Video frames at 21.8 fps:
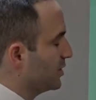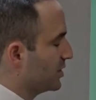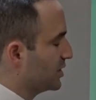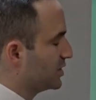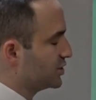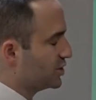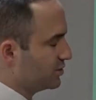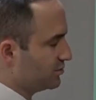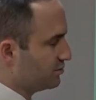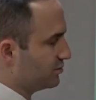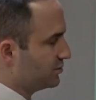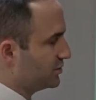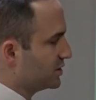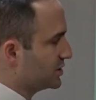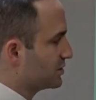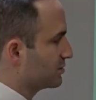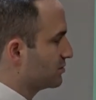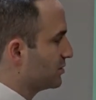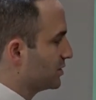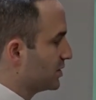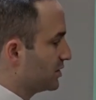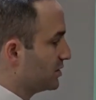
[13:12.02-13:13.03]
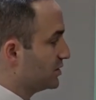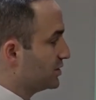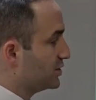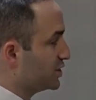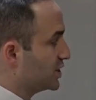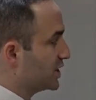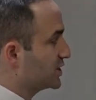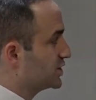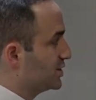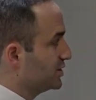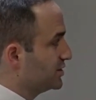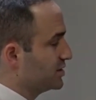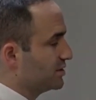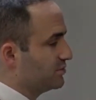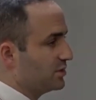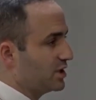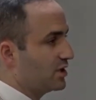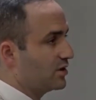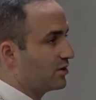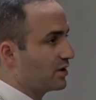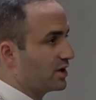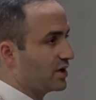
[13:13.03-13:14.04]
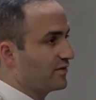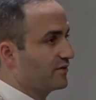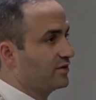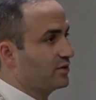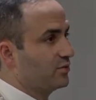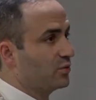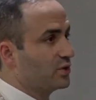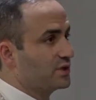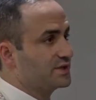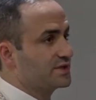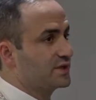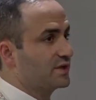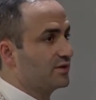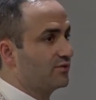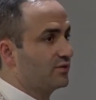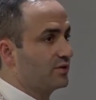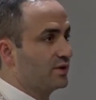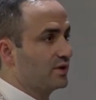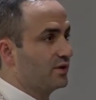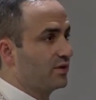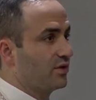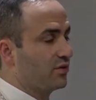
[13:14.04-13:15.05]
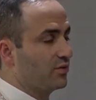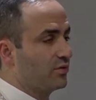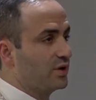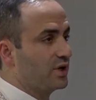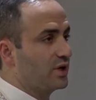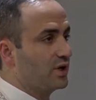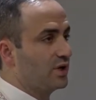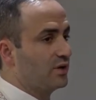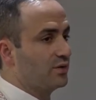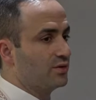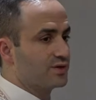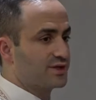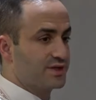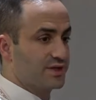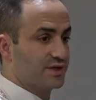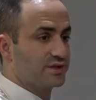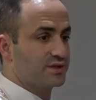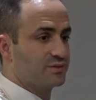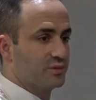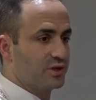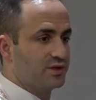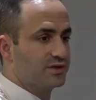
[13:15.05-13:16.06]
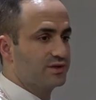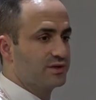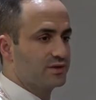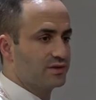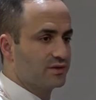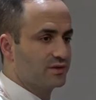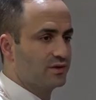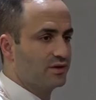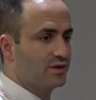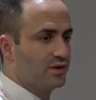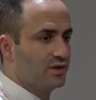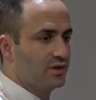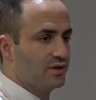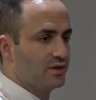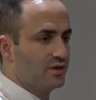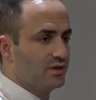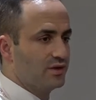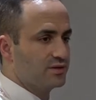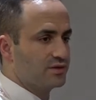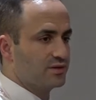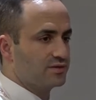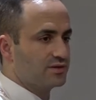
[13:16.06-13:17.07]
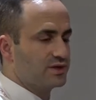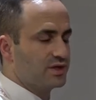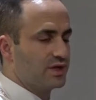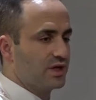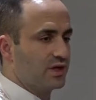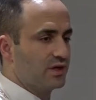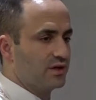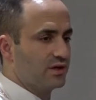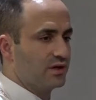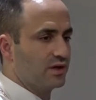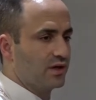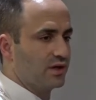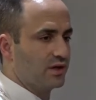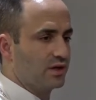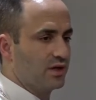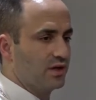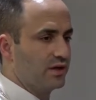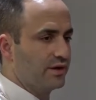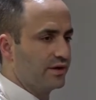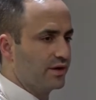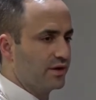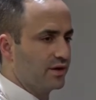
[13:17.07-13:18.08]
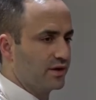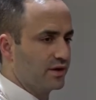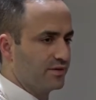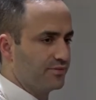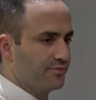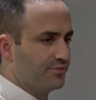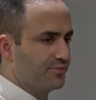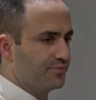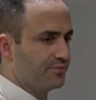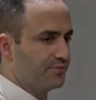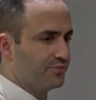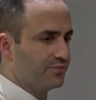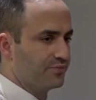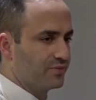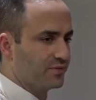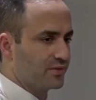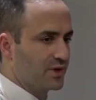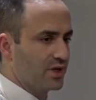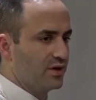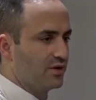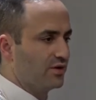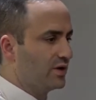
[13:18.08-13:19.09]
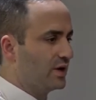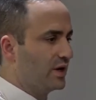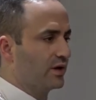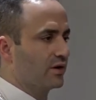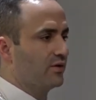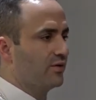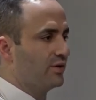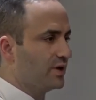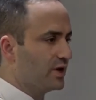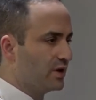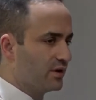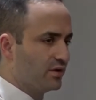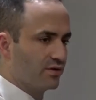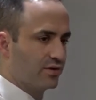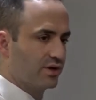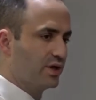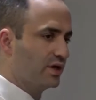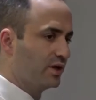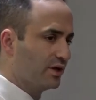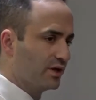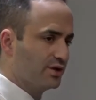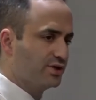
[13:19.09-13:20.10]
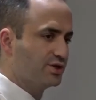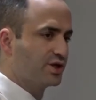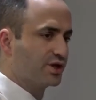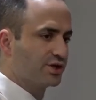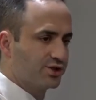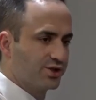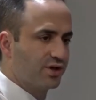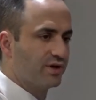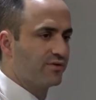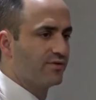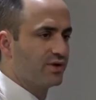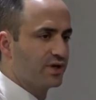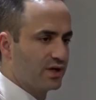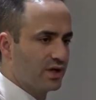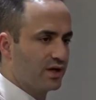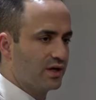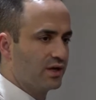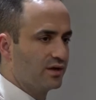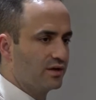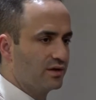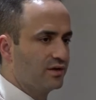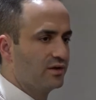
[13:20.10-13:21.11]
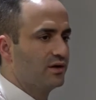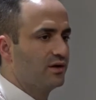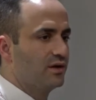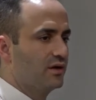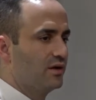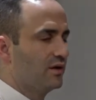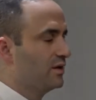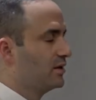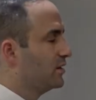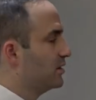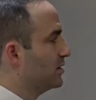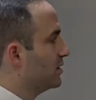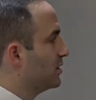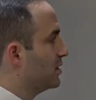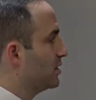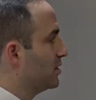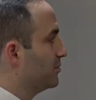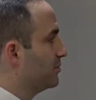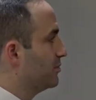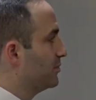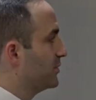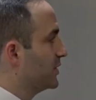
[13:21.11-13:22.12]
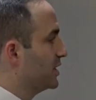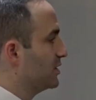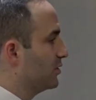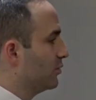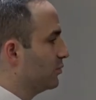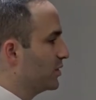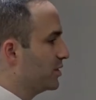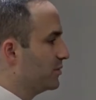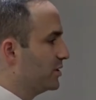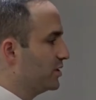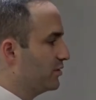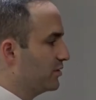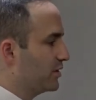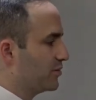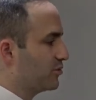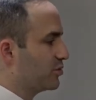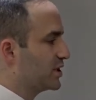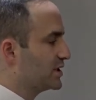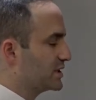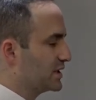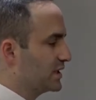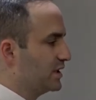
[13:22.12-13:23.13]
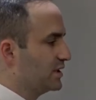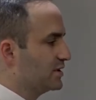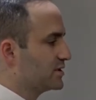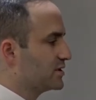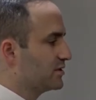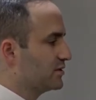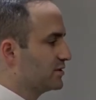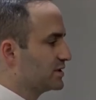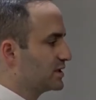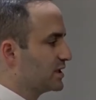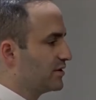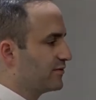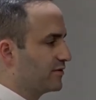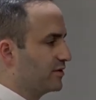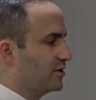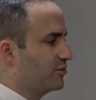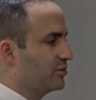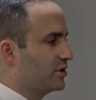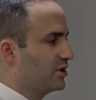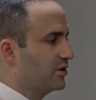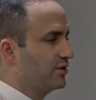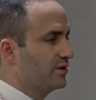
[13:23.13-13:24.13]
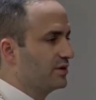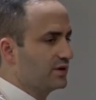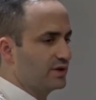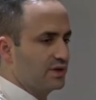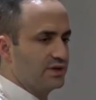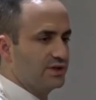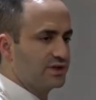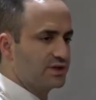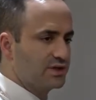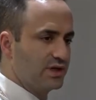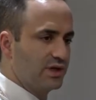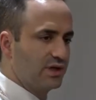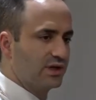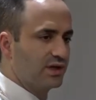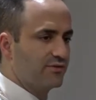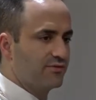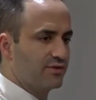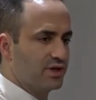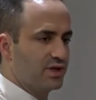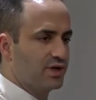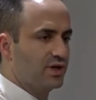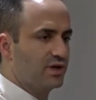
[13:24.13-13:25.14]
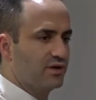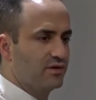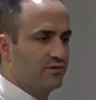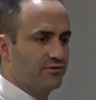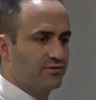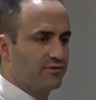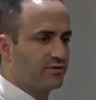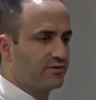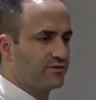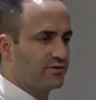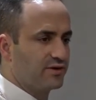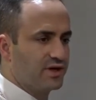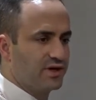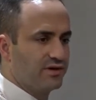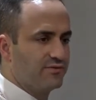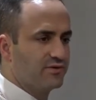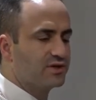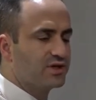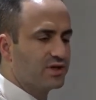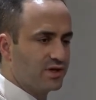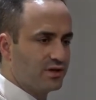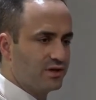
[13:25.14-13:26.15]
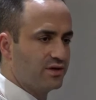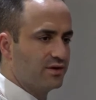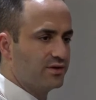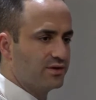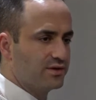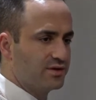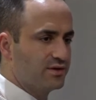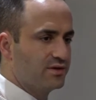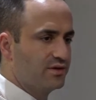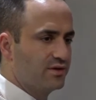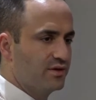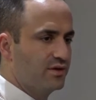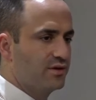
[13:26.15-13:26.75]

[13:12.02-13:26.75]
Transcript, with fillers: I should just the injections in men are often once every three or six months. So it's not like a uh, you know not going in or getting an injection every day. Um, in the women who have breast cancer, it's often a pill that they just take every day for five or 10 years.